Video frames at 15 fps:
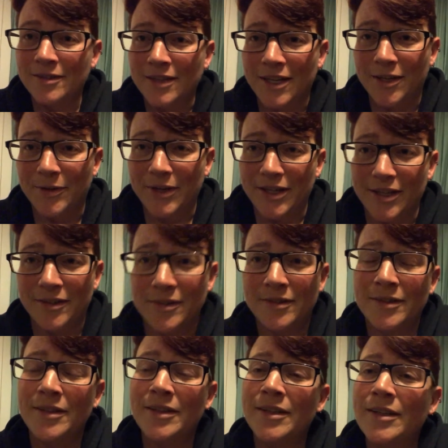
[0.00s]
anyway,
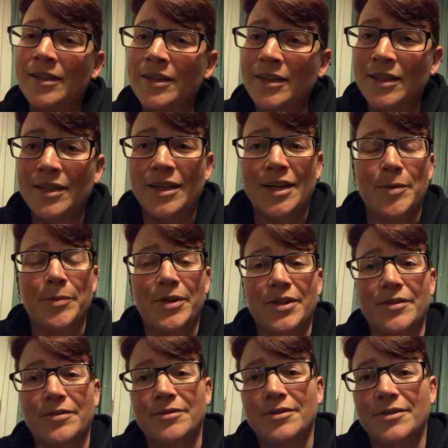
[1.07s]
I
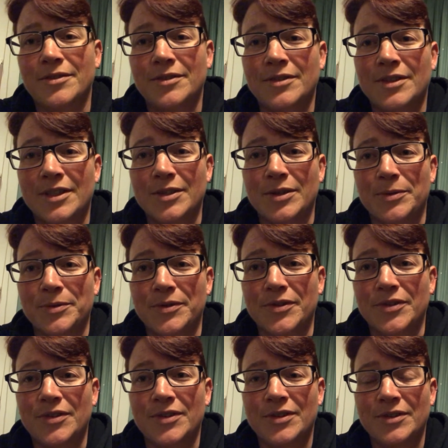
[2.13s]
mean, it
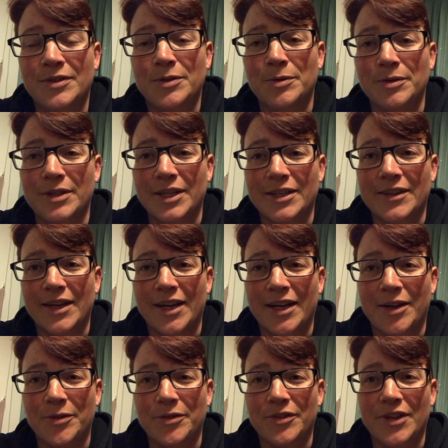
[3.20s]
was cool to get to hang
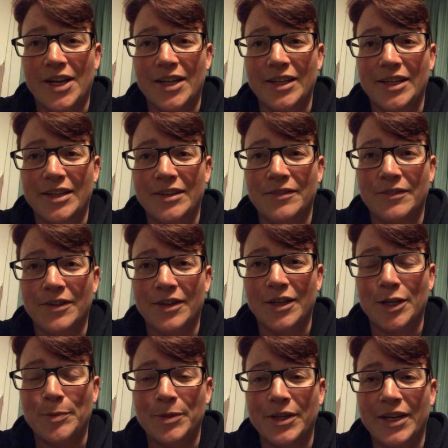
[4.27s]
out with Zalia for a
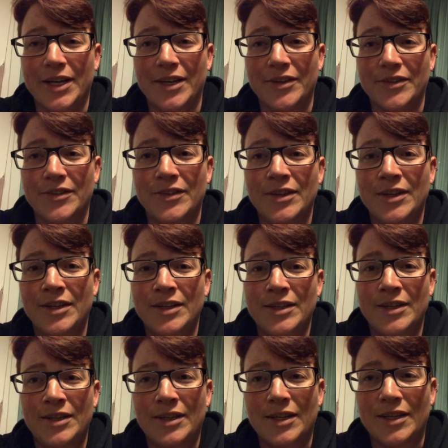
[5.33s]
couple of days,
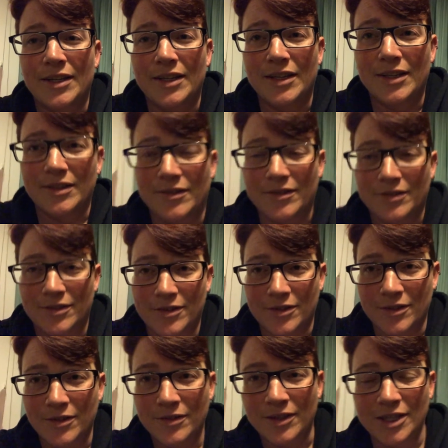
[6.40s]
and then
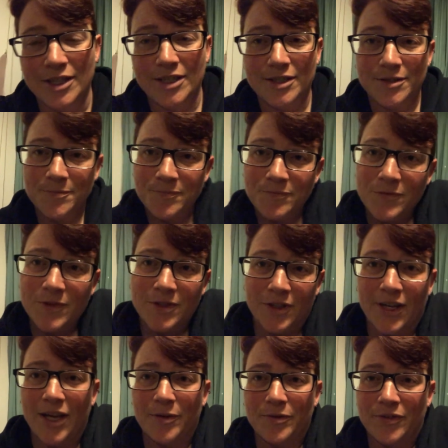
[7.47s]
her
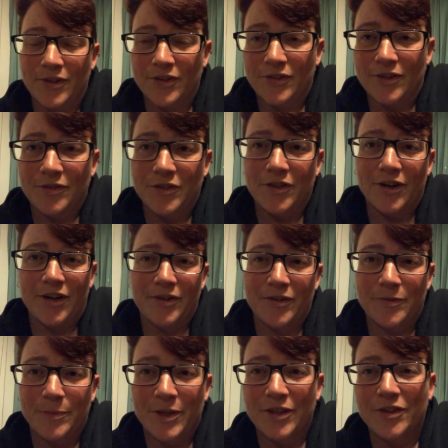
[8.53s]
dad was nice enough to
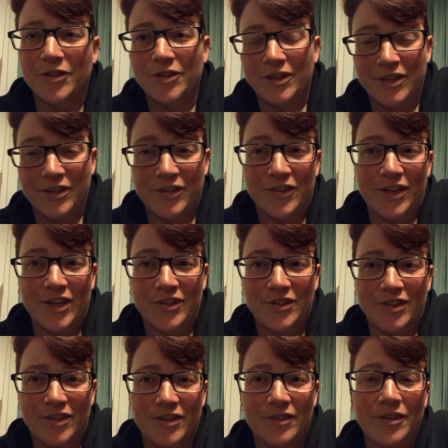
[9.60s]
drive me to the train
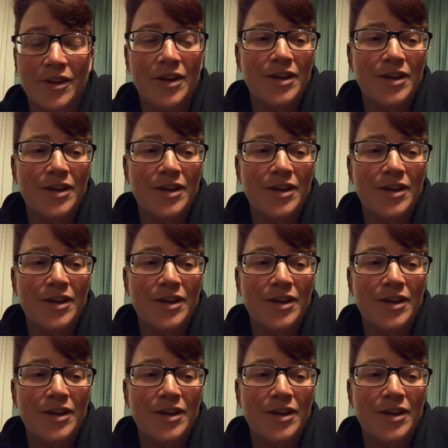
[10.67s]
station.